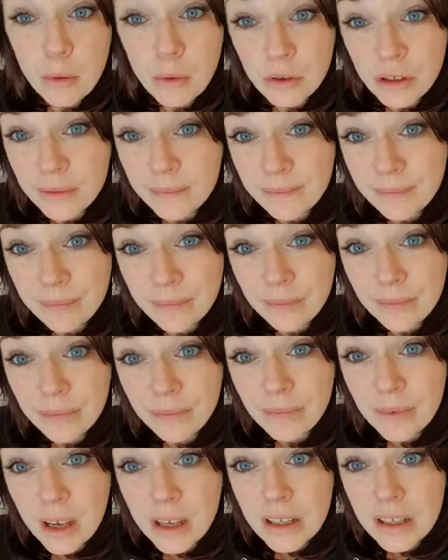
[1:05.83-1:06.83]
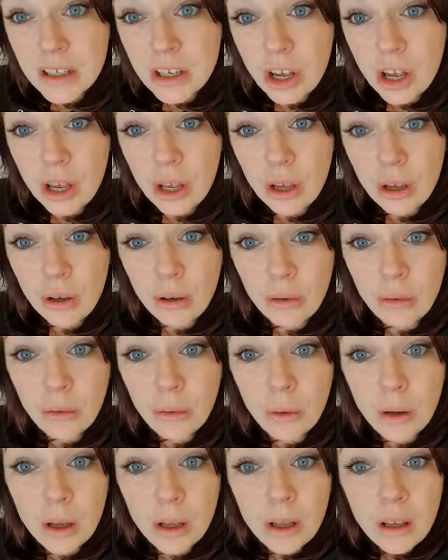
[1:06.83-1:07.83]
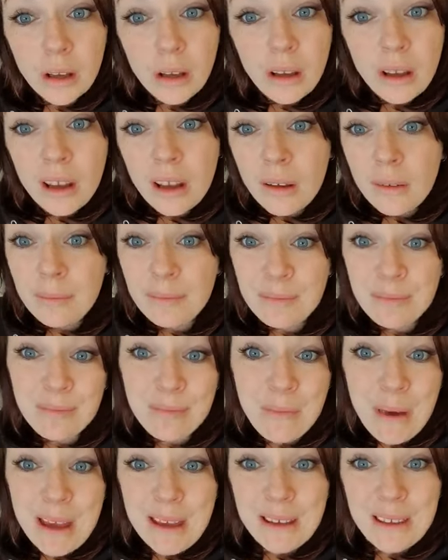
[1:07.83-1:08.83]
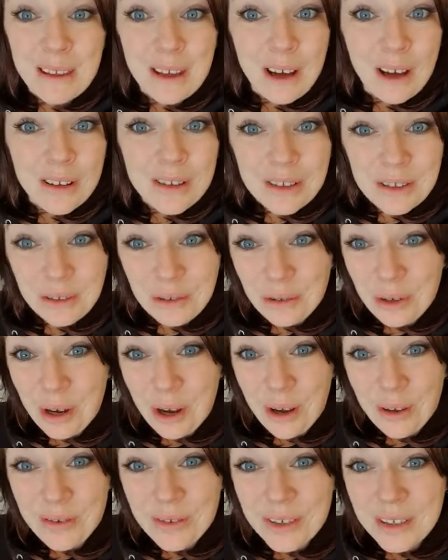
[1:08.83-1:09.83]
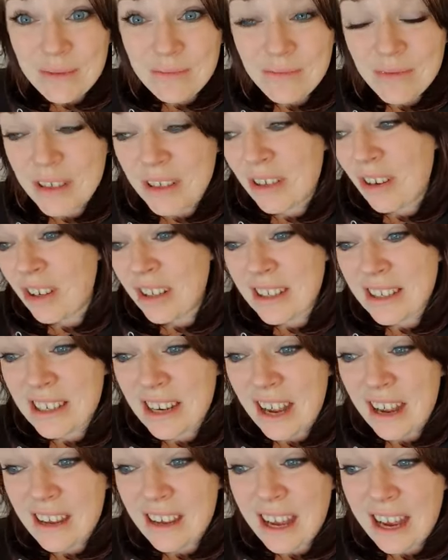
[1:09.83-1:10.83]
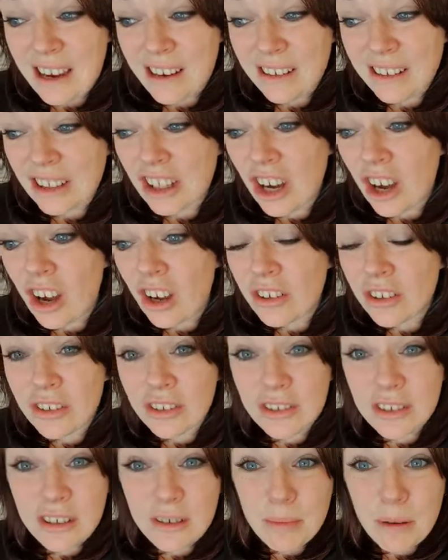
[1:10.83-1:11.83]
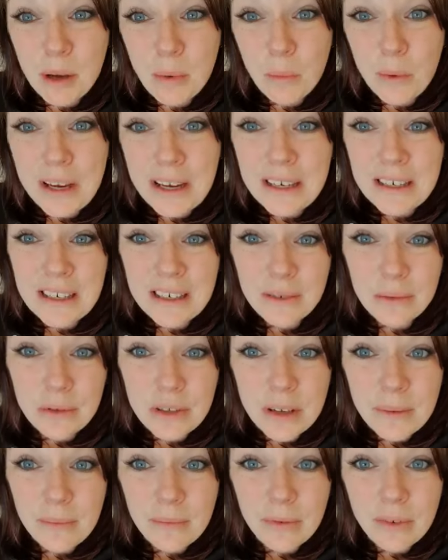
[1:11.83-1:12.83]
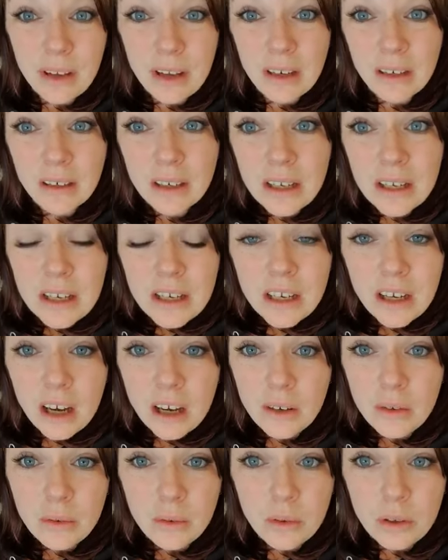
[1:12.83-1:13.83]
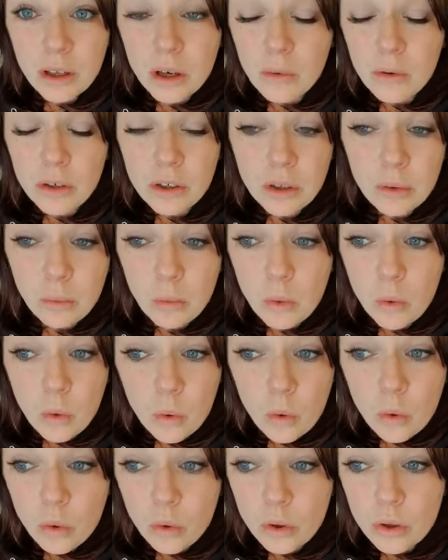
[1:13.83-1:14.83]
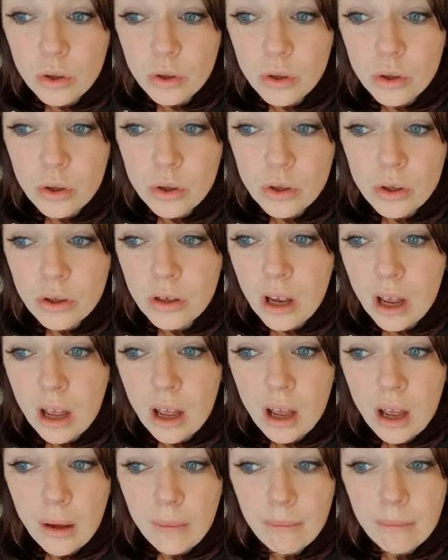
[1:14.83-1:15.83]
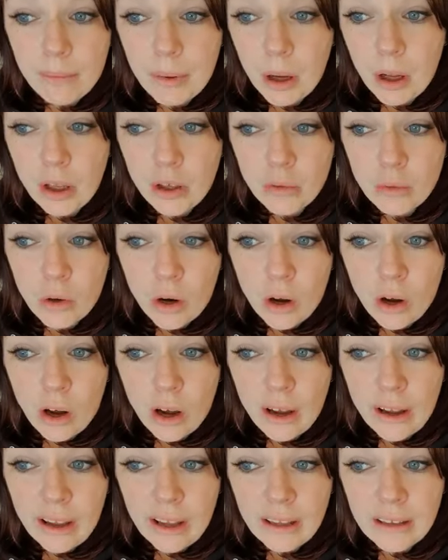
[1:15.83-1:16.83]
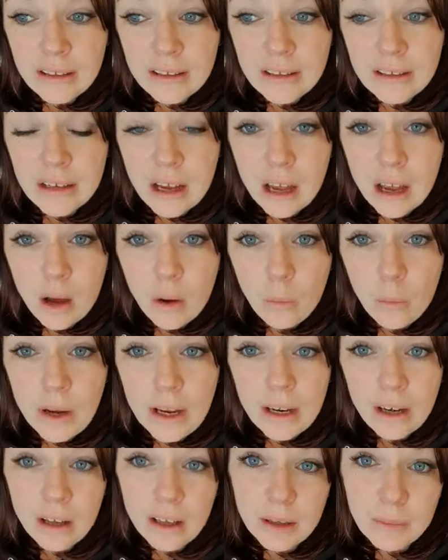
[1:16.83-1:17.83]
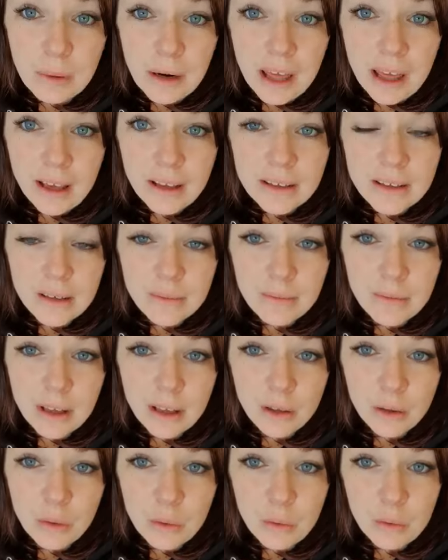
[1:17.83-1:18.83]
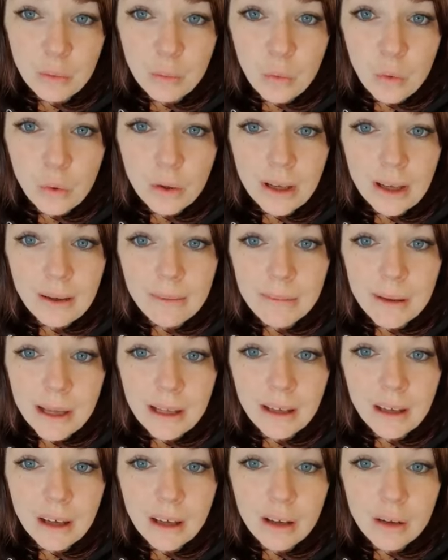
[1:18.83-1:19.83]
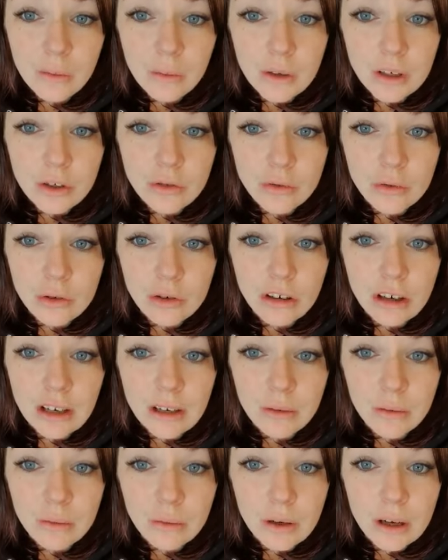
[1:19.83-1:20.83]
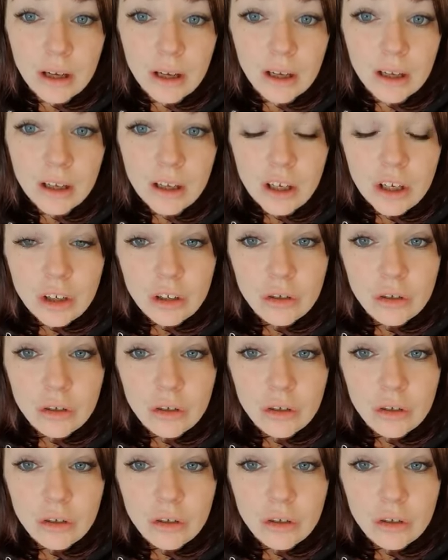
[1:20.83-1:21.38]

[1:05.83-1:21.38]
bored. So make the arts and crafts. It's a nice day. Get out in the garden, do a bit of weeding or something. Go on your walks, bike rides. We like playing something called walking bingo. We draw a little